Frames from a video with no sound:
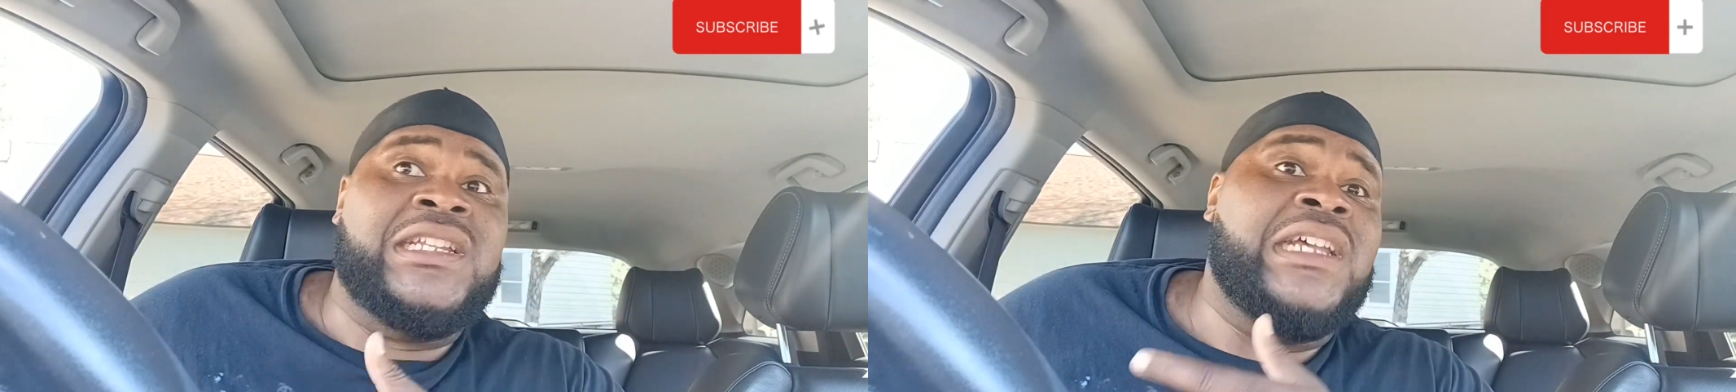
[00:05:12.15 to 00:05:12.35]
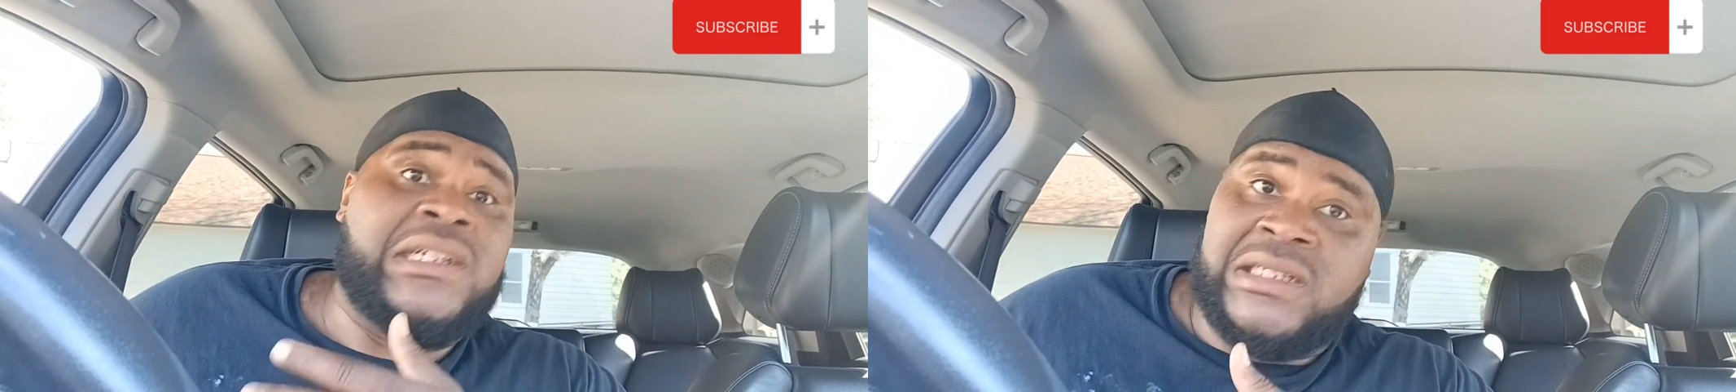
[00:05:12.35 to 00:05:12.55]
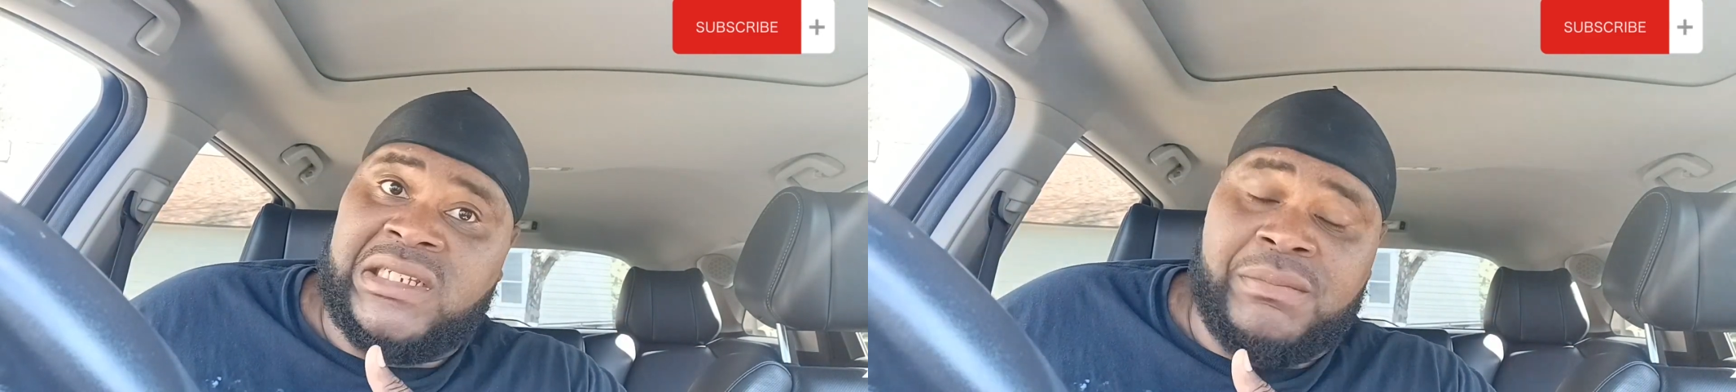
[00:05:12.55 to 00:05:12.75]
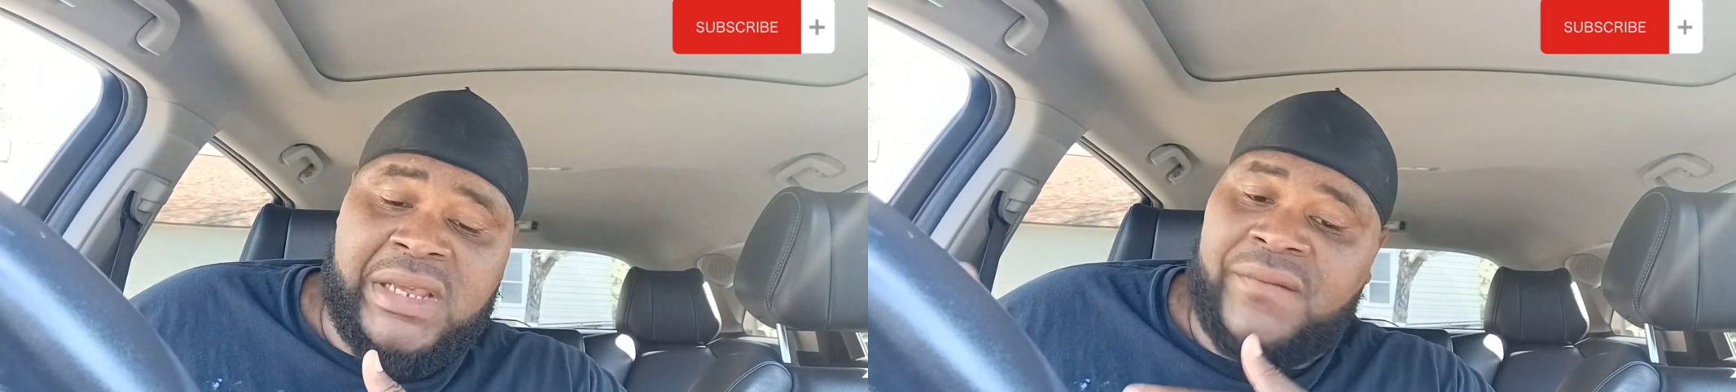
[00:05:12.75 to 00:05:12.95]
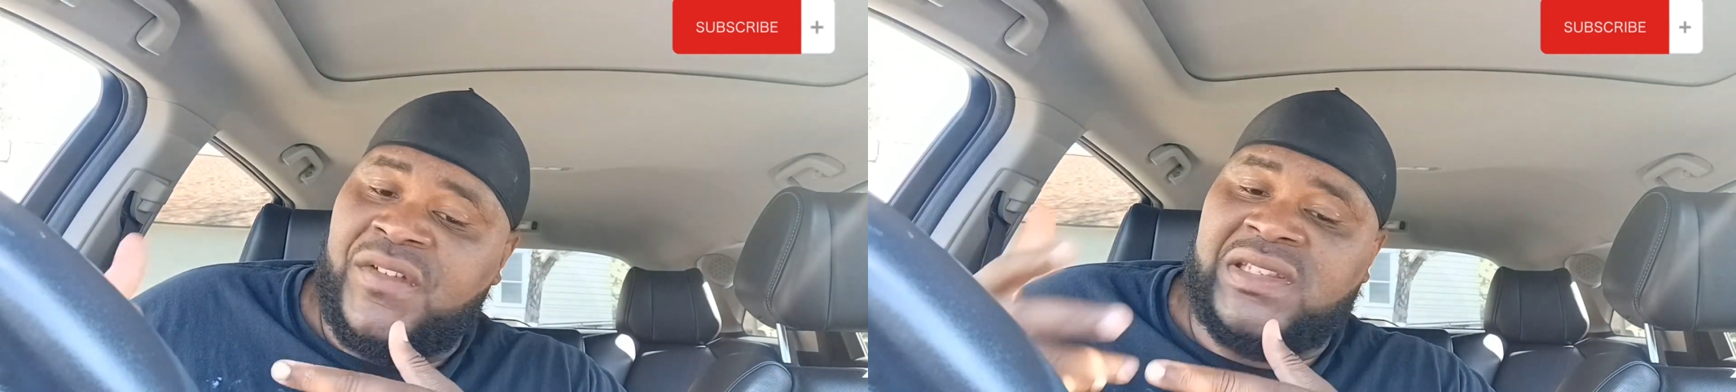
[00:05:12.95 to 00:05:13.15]
in there cooking,
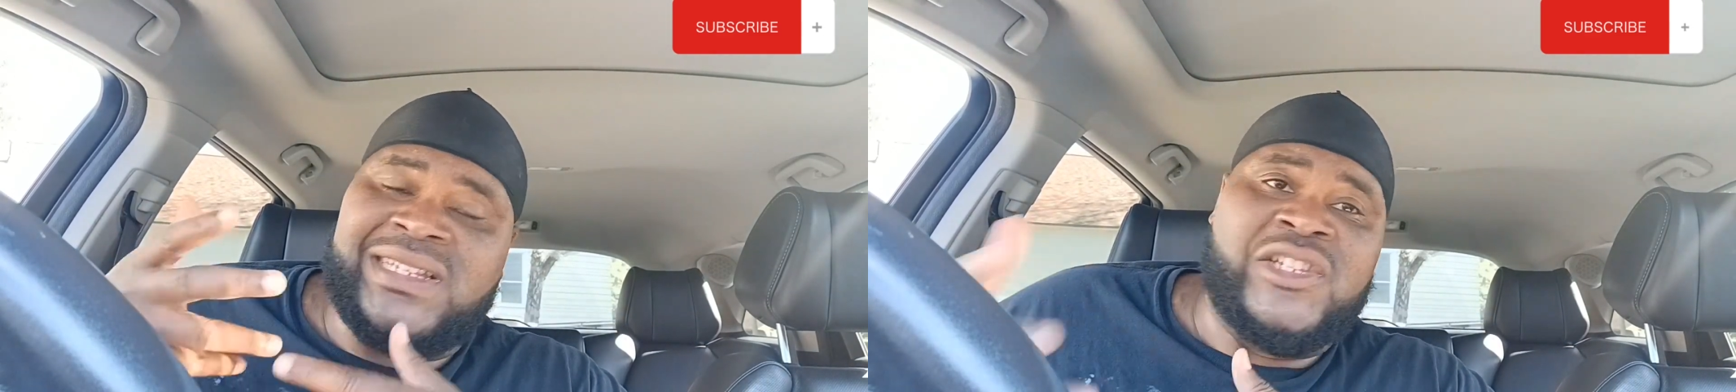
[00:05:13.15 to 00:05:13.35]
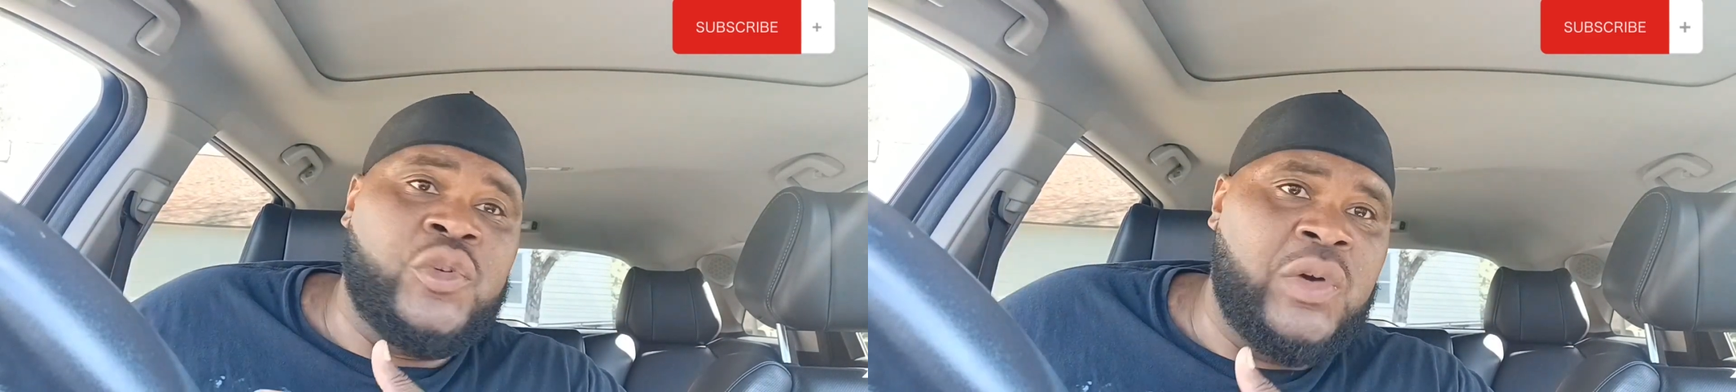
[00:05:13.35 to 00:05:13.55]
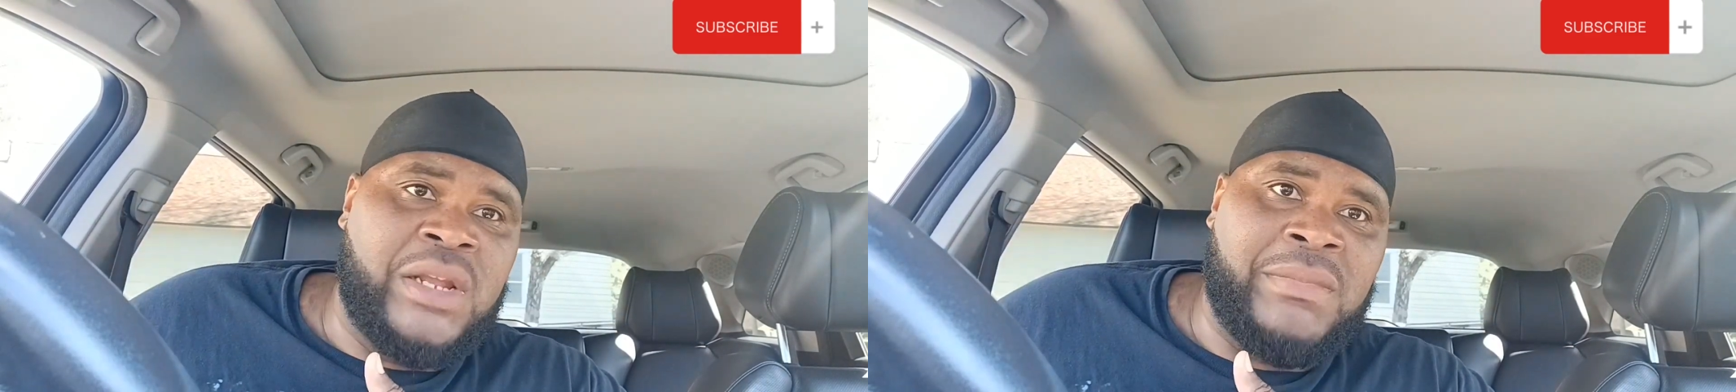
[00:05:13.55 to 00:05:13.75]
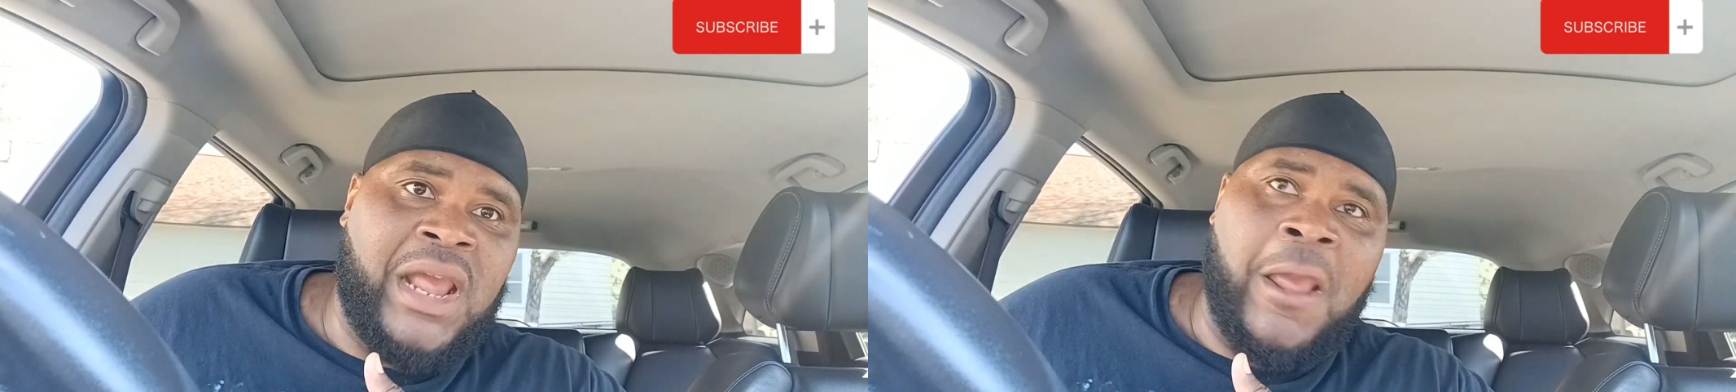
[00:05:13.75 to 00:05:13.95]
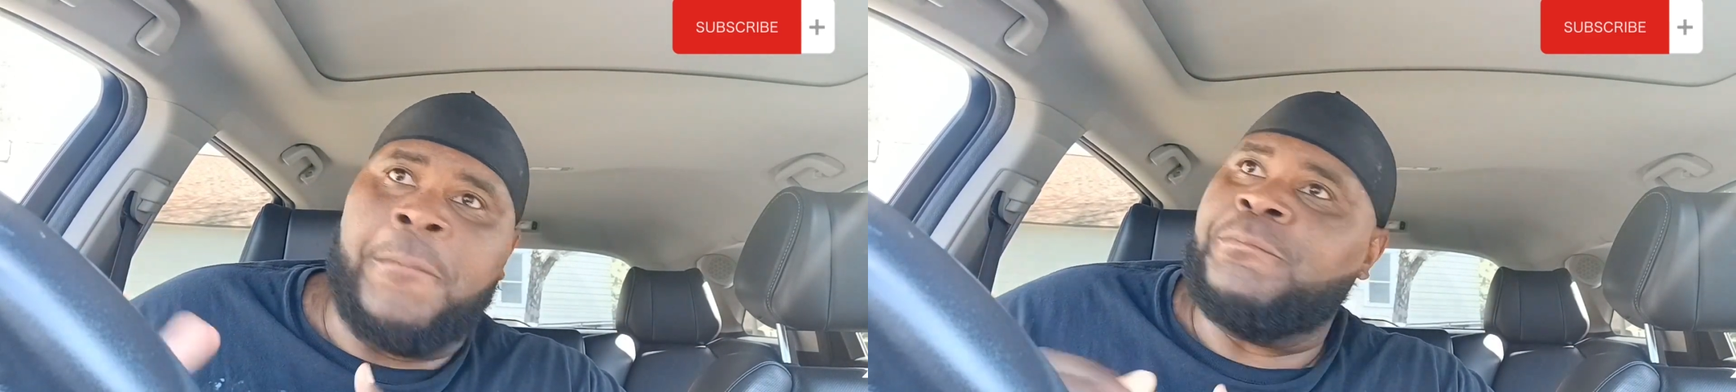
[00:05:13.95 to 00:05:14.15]
man, physically doing it,
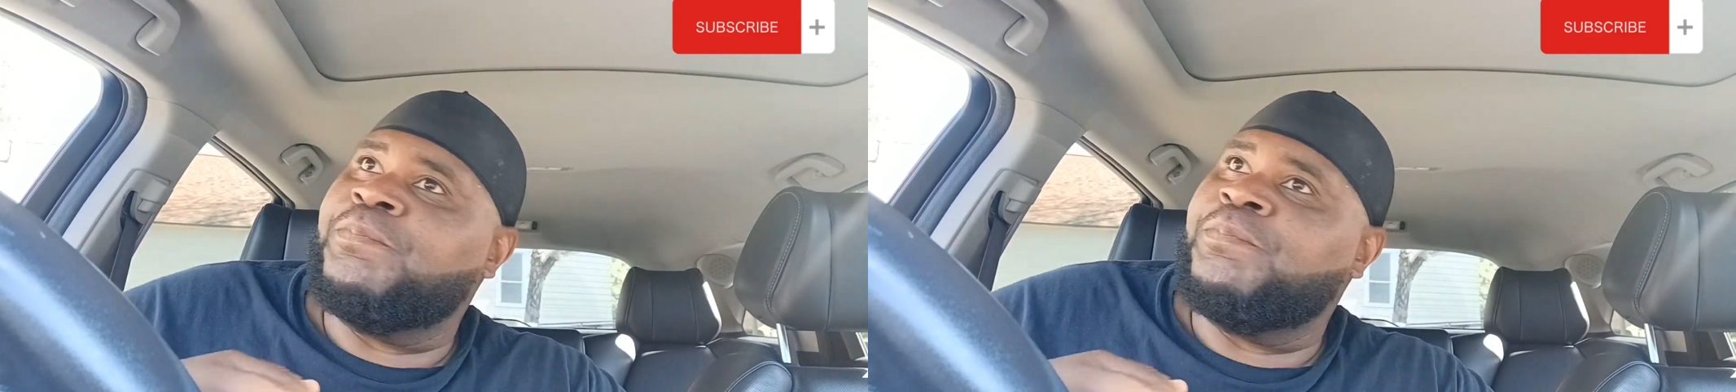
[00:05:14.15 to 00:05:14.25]
man.